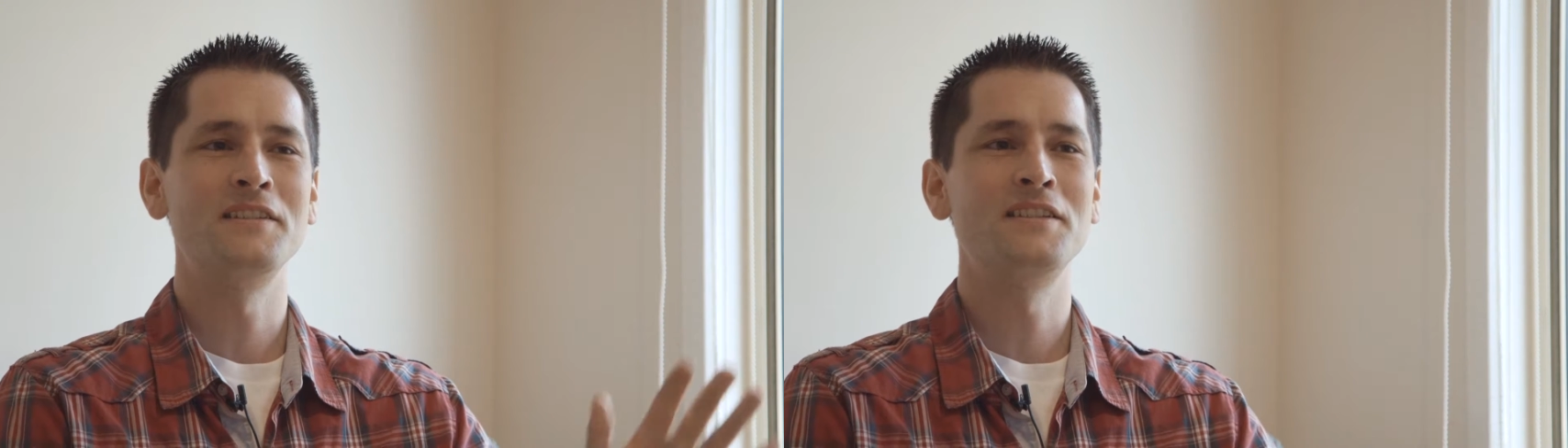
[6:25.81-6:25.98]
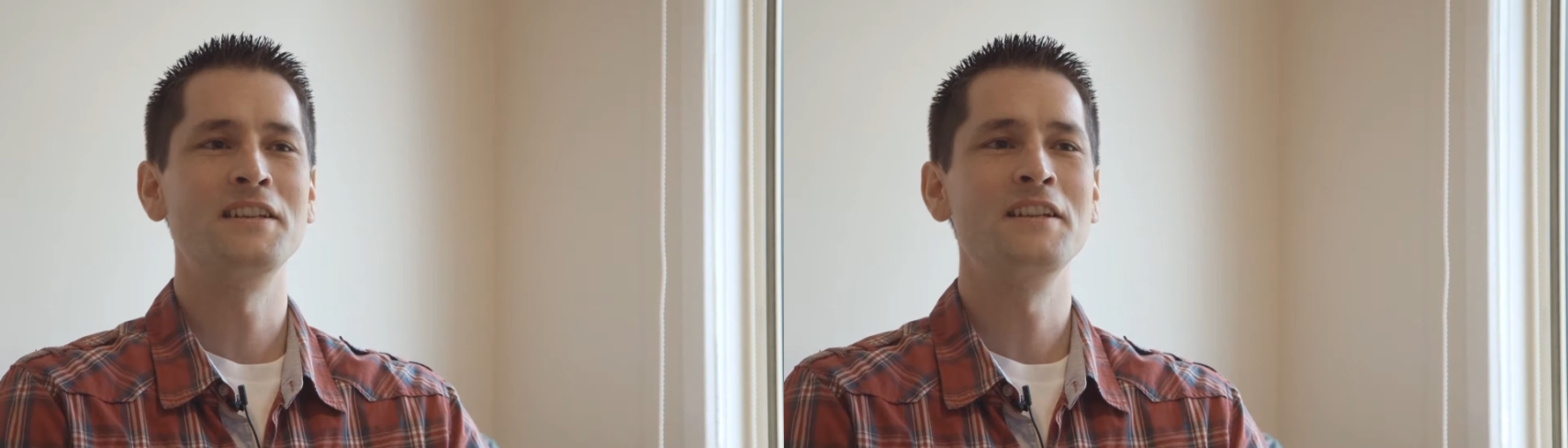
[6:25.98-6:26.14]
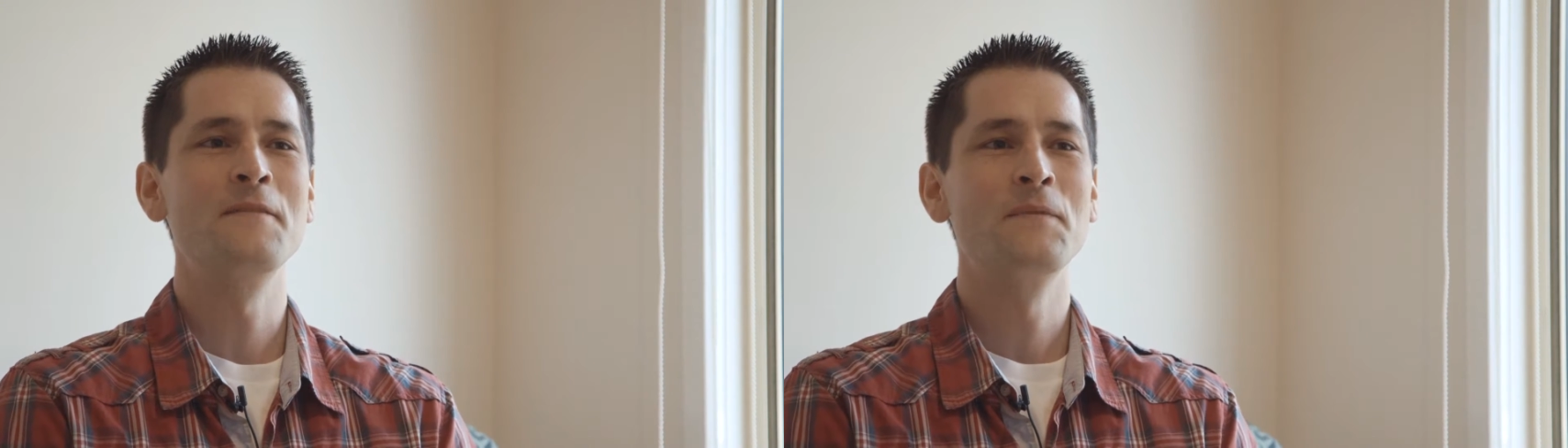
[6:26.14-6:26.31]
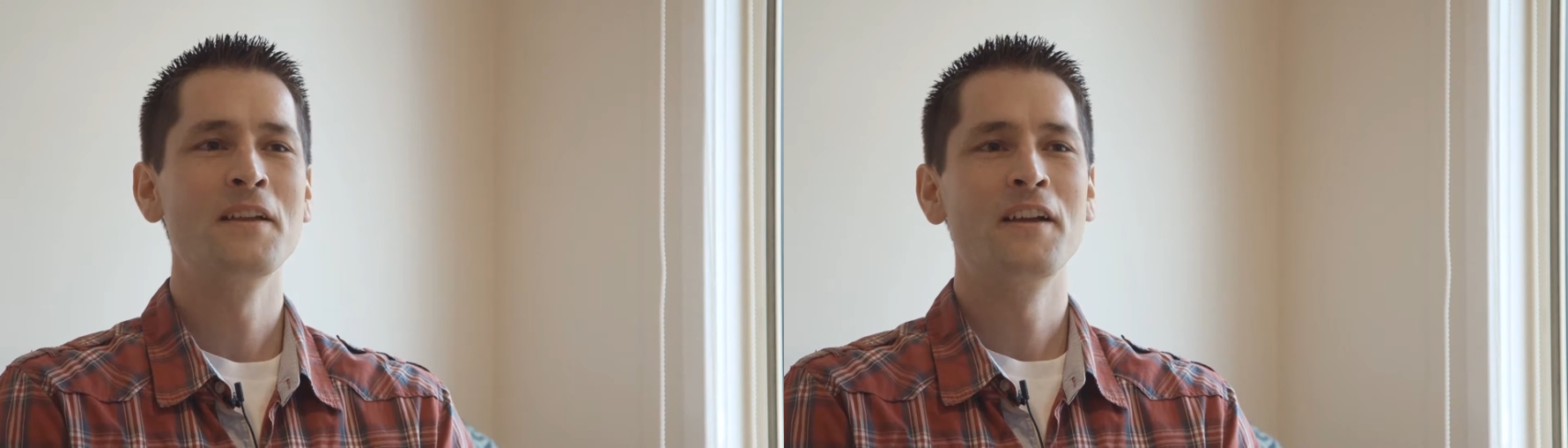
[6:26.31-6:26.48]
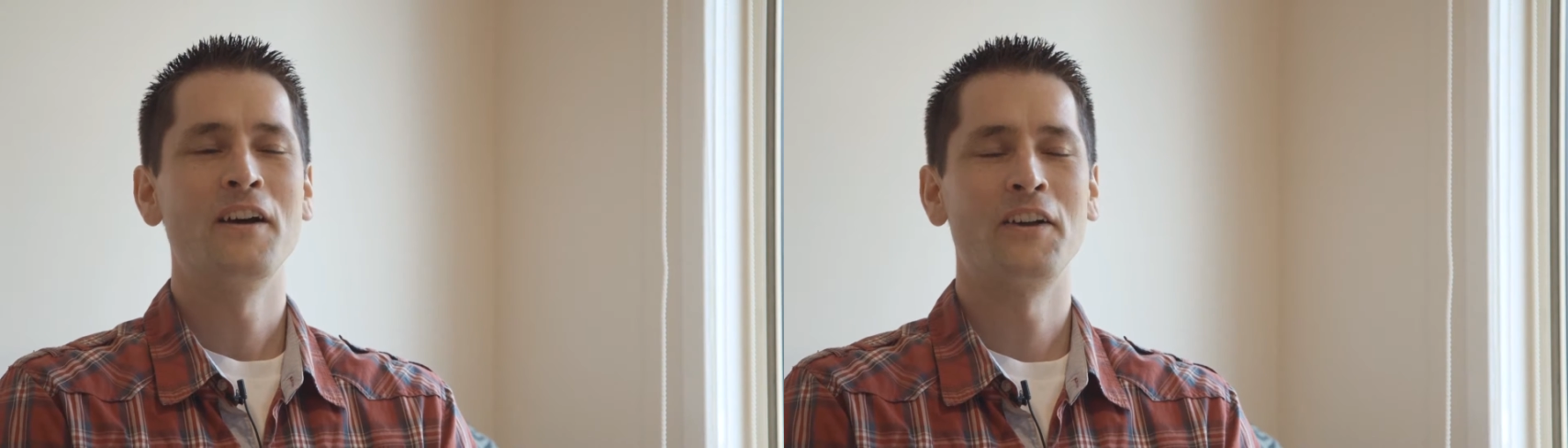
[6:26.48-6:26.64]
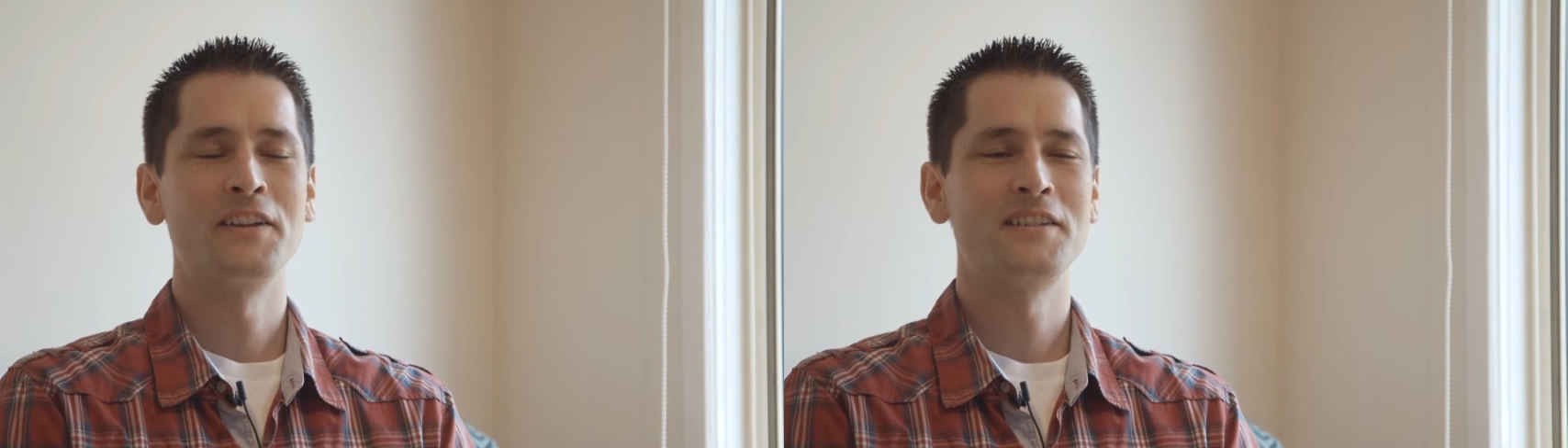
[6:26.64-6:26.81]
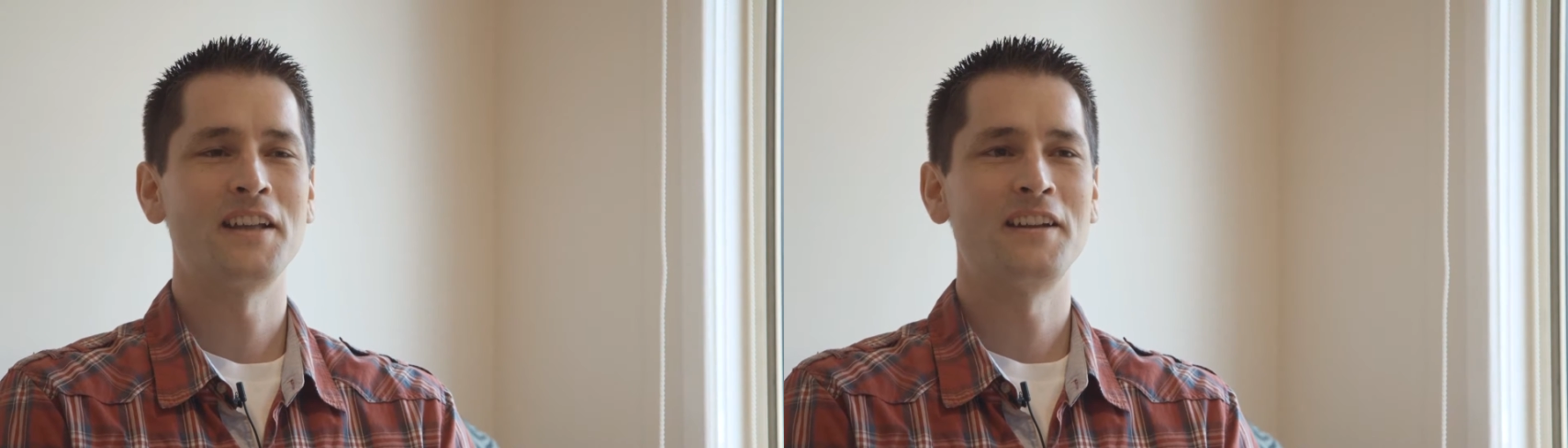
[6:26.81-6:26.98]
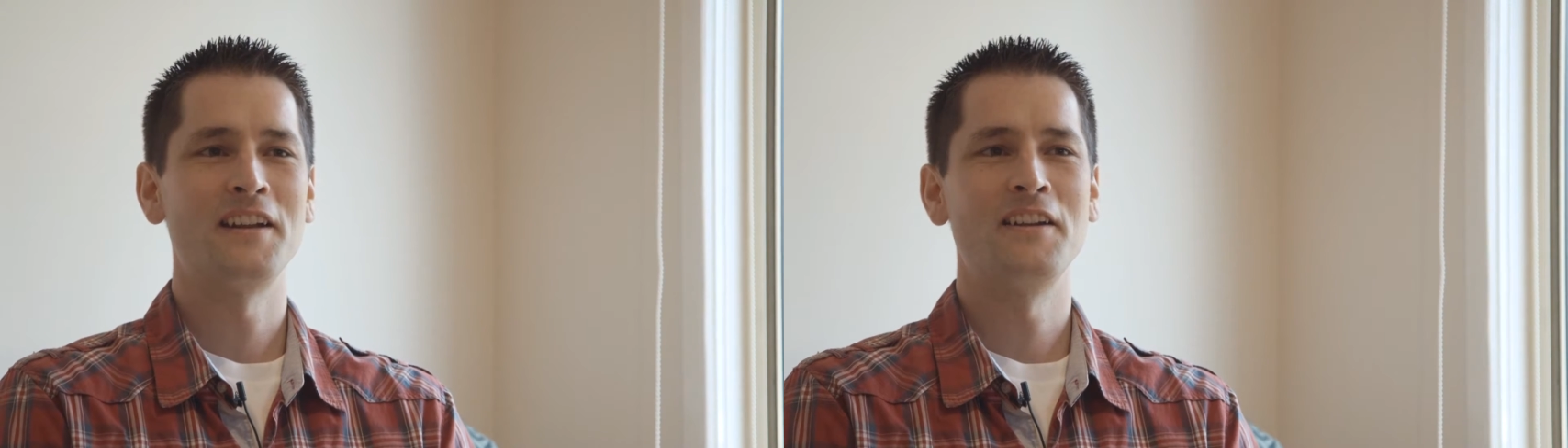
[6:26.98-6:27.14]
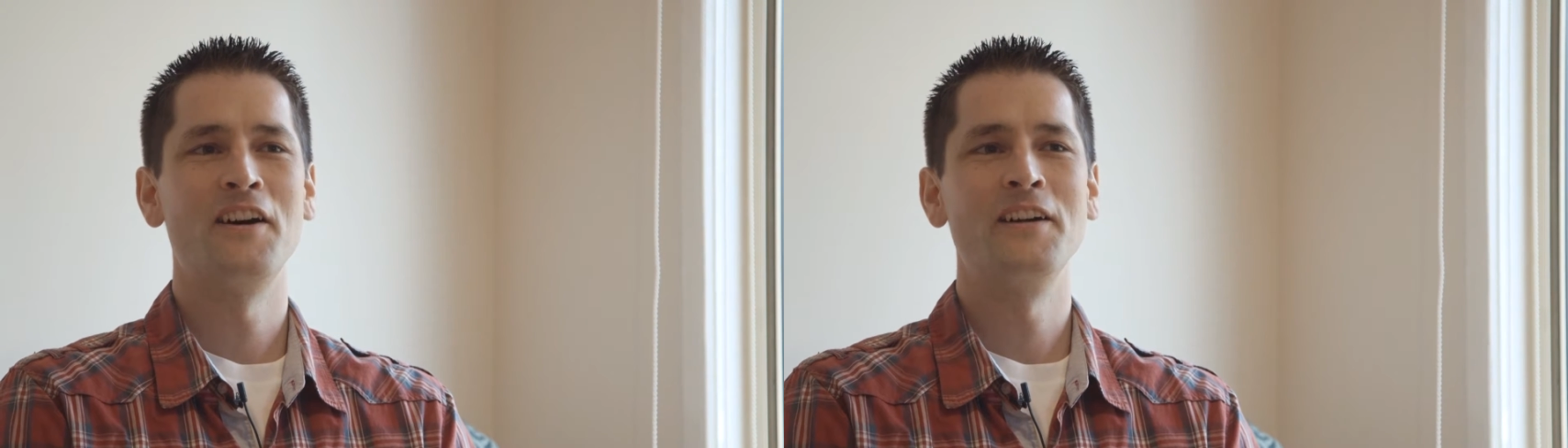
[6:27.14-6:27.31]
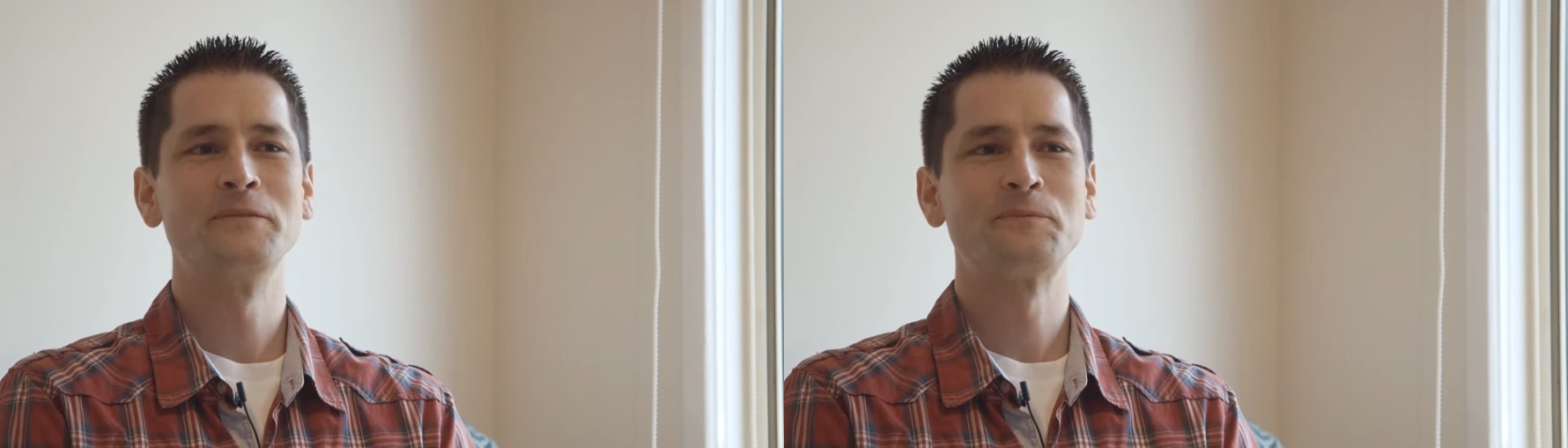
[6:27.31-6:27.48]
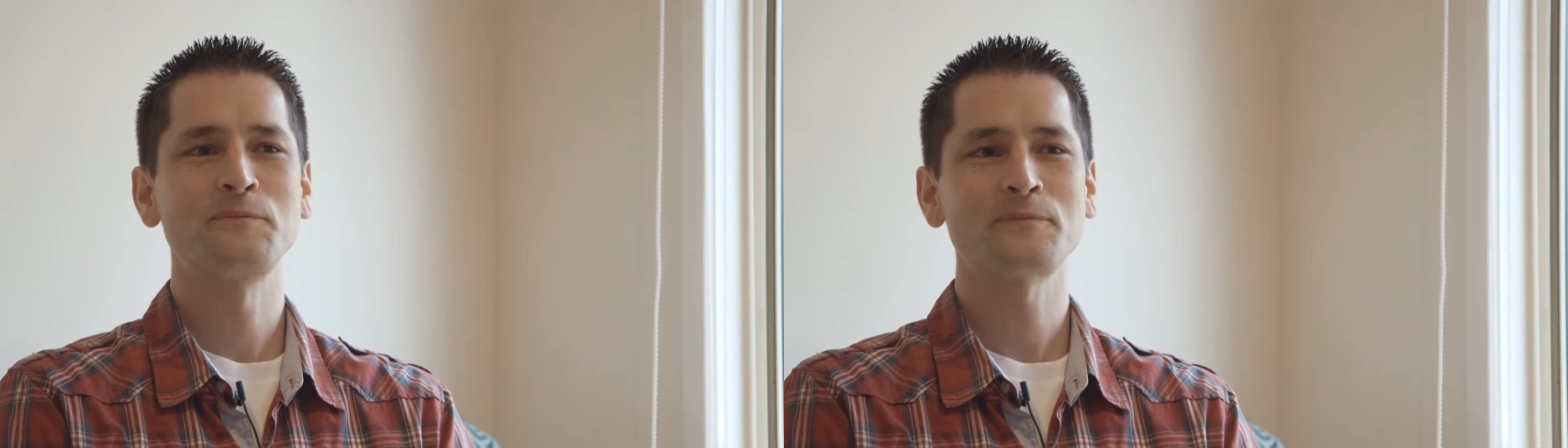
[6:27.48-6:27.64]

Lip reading: city on a Saturday night,